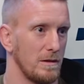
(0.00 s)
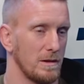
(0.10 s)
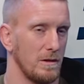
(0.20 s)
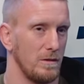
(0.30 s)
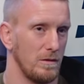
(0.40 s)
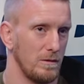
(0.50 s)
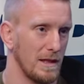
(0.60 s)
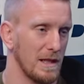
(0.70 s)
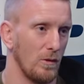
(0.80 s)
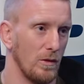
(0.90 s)
So
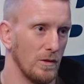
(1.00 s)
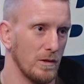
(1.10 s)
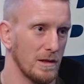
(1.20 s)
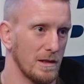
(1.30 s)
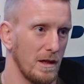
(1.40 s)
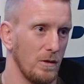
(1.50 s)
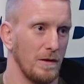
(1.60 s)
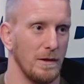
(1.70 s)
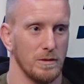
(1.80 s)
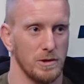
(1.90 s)
that's how we were doing to start
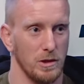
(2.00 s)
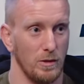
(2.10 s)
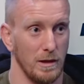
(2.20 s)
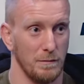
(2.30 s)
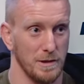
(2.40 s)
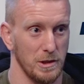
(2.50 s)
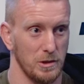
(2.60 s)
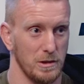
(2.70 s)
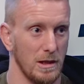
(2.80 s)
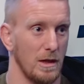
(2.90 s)
with. He was showing the
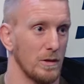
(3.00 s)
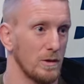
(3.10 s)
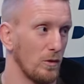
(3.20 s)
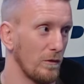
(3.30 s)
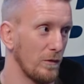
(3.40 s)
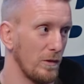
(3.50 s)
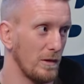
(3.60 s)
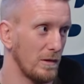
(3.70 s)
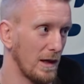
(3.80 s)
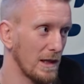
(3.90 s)
positions and I would talk through
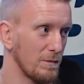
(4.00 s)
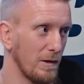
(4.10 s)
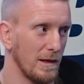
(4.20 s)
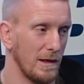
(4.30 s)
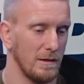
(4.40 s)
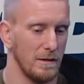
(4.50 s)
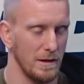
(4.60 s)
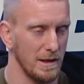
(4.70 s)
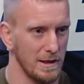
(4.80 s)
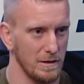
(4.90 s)
it, like explaining
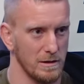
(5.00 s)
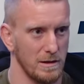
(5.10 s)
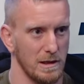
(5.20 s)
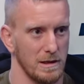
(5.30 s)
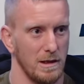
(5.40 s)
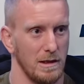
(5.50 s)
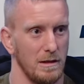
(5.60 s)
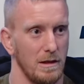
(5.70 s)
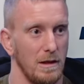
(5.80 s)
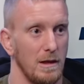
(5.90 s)
the details and things like
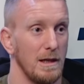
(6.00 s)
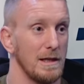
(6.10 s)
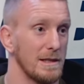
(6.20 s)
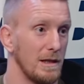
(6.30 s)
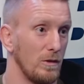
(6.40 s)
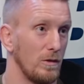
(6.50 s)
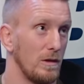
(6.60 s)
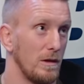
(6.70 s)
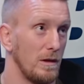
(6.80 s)
that, until